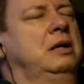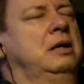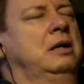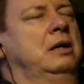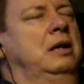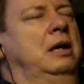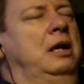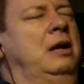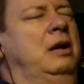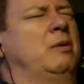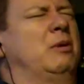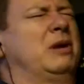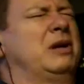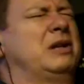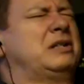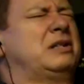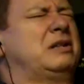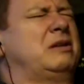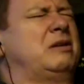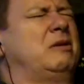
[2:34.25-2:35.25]
and he
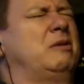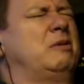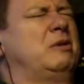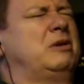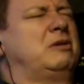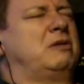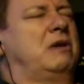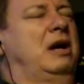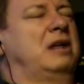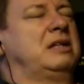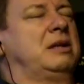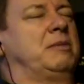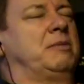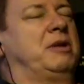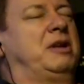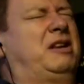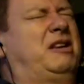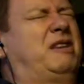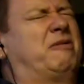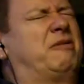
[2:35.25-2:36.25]
wants to go and try
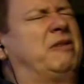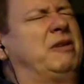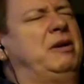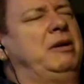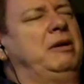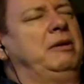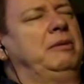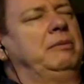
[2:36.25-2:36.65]
something different,